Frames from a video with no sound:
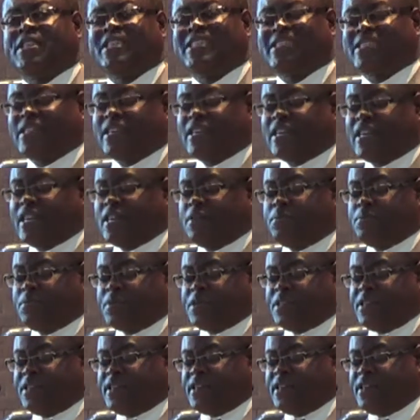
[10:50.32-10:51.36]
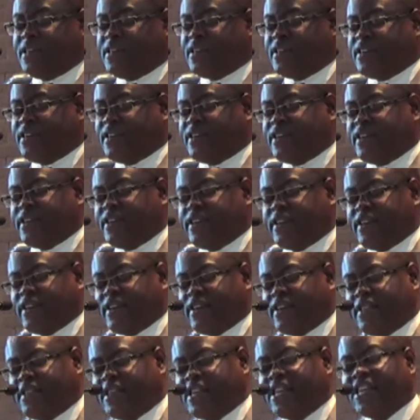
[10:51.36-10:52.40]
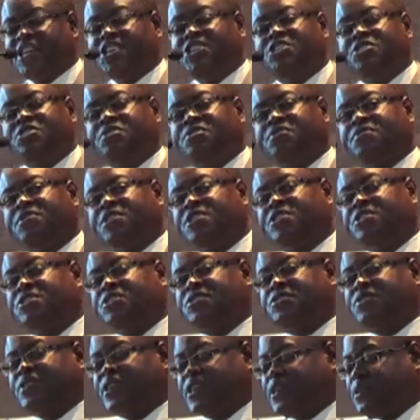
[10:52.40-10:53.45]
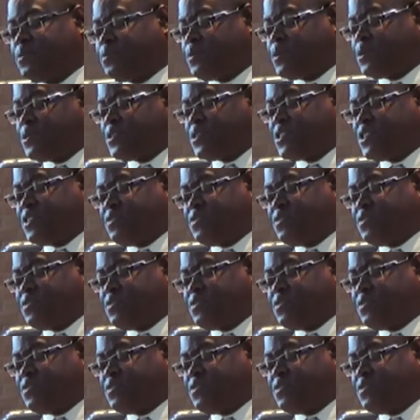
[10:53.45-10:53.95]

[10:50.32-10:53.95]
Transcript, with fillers: the time when the, uh, the nation of Israel was